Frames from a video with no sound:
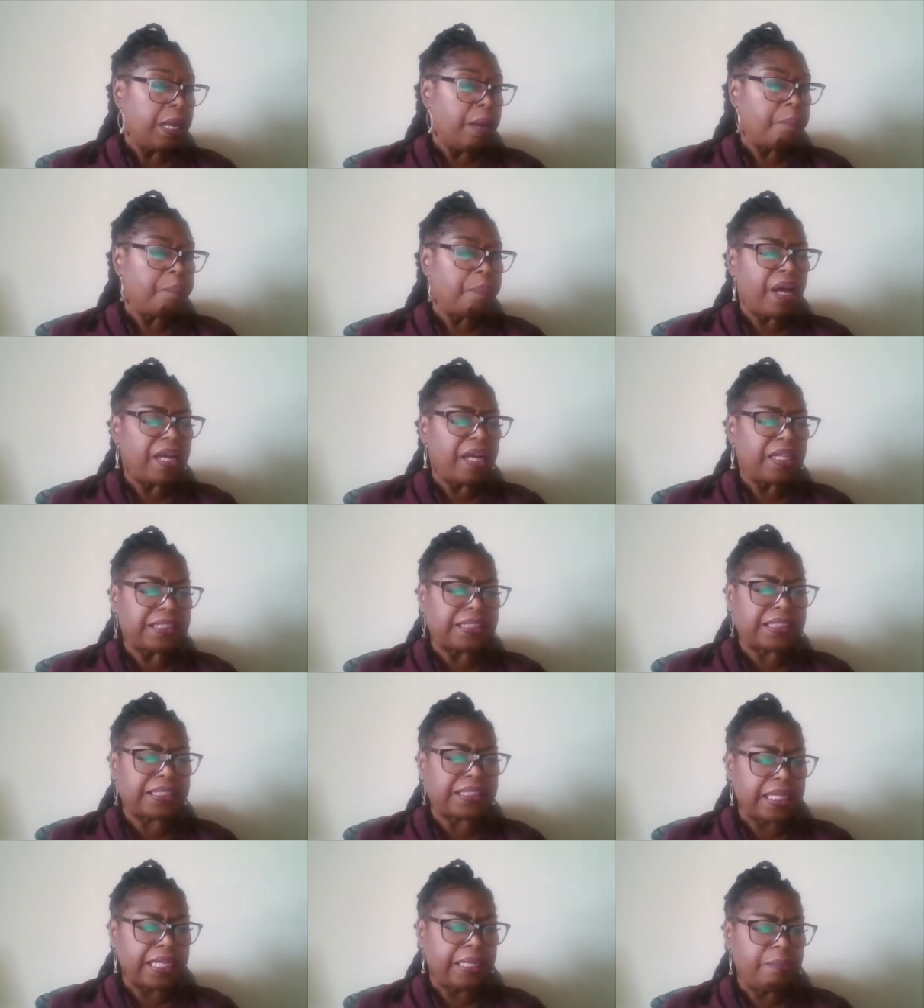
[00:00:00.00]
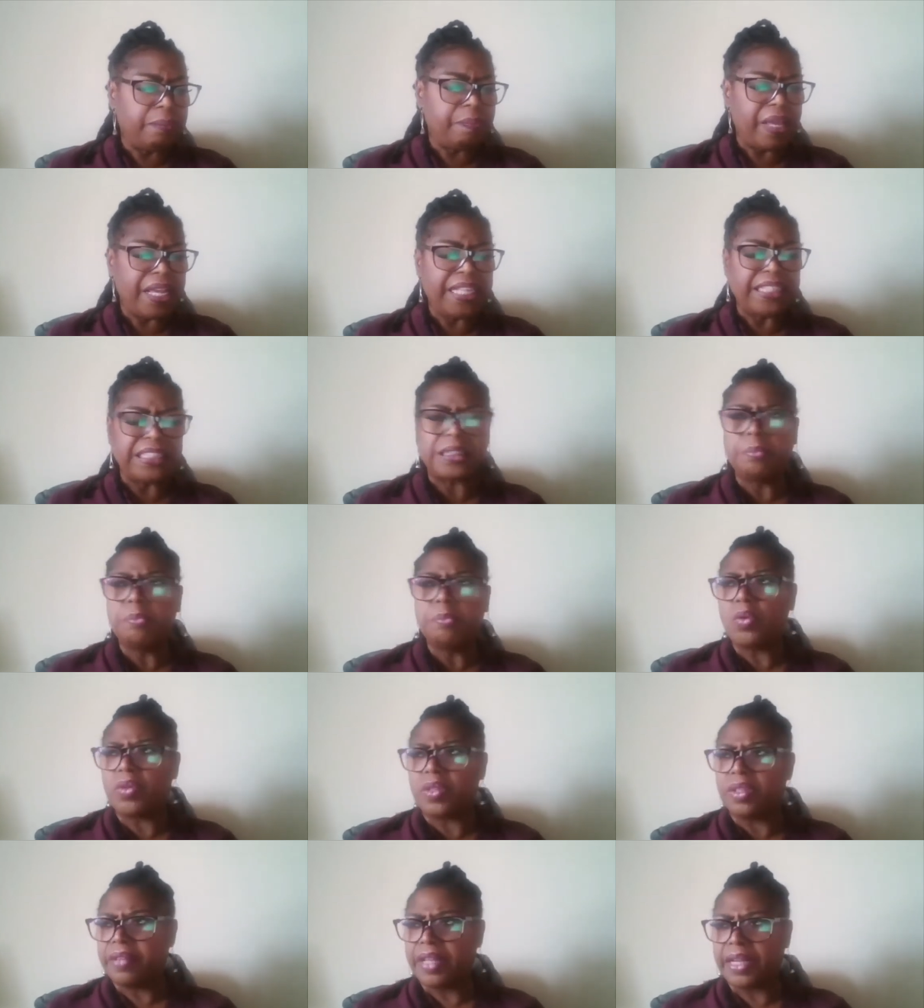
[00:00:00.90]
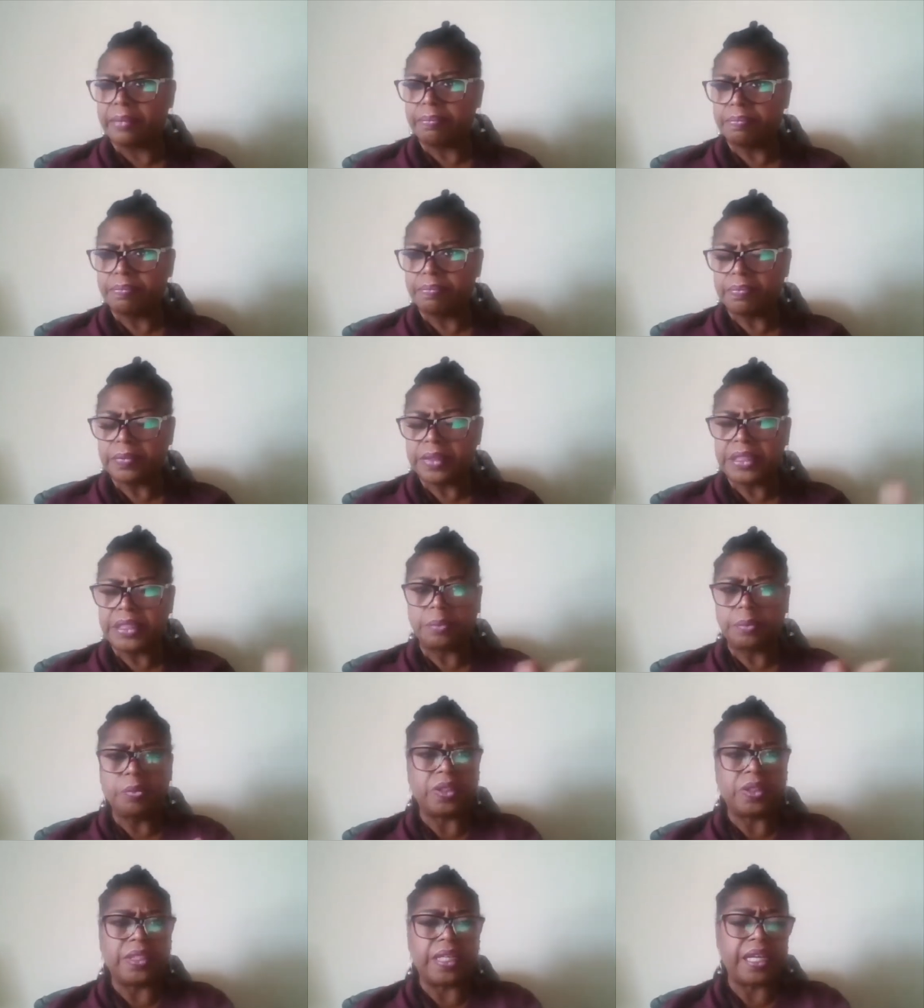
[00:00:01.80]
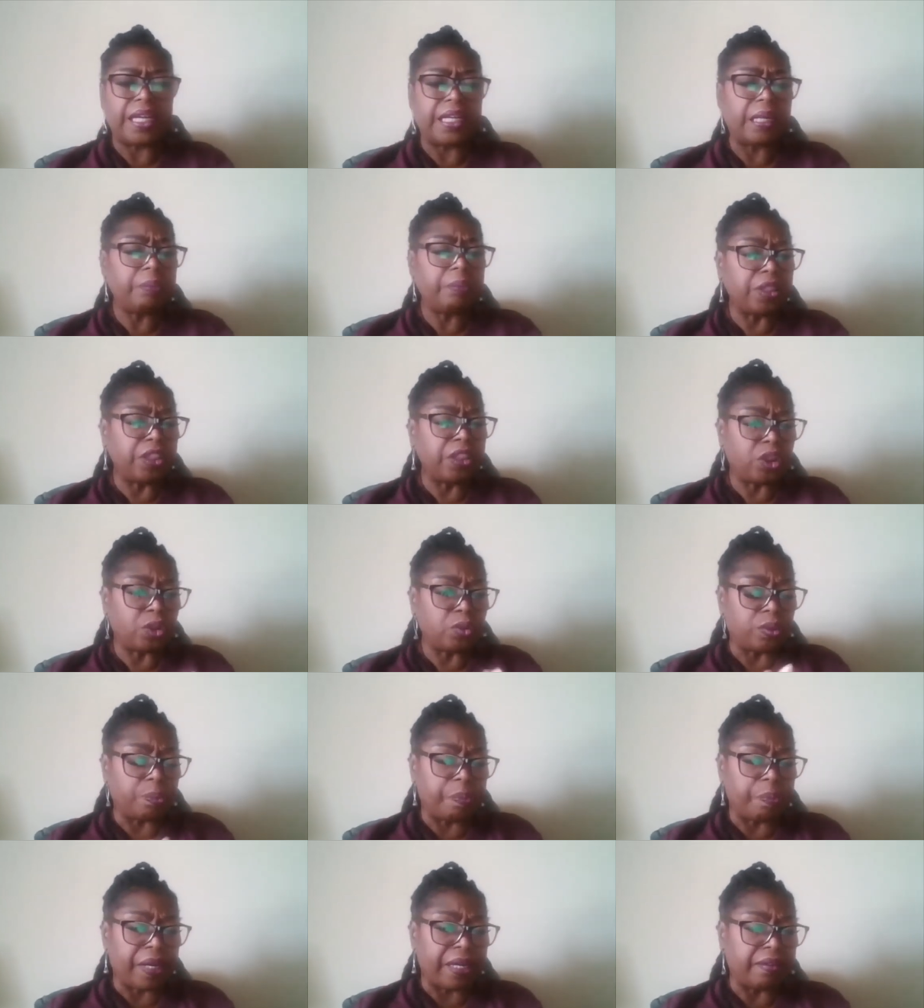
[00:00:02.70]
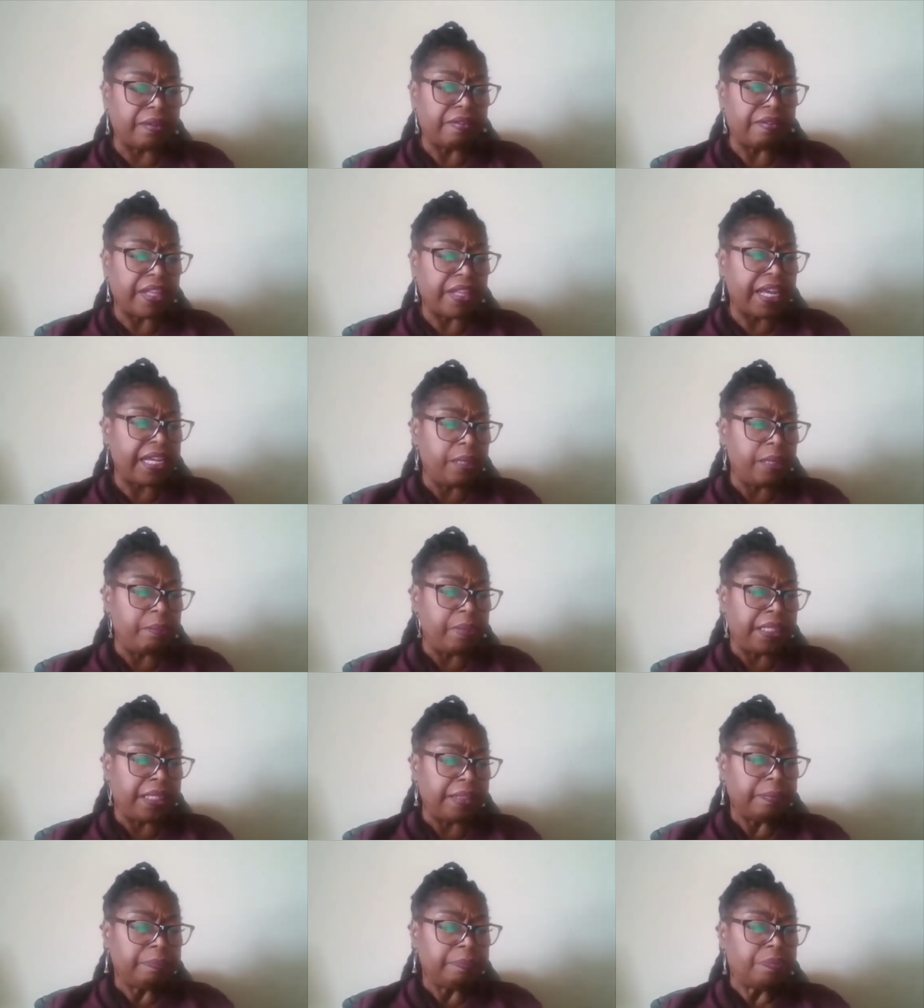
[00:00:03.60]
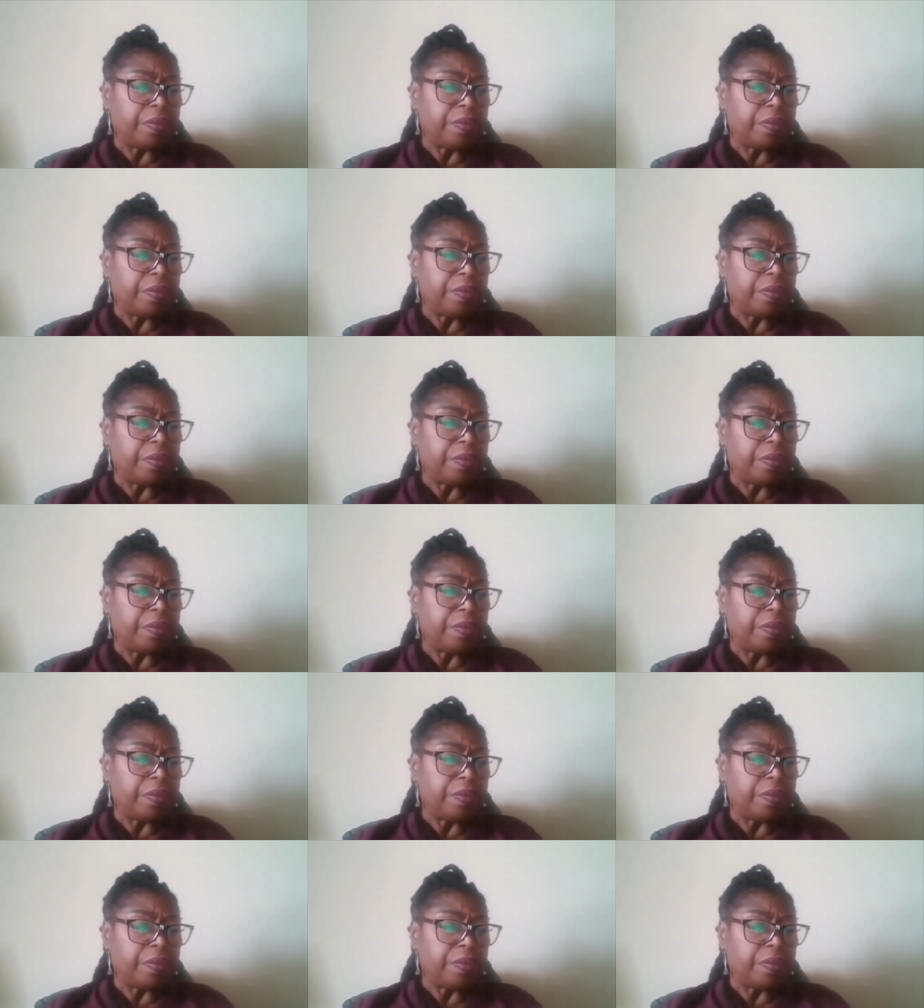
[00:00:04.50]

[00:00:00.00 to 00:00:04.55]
But um, it's more than that. It's more than that, and I'm going to talk about that in a minute.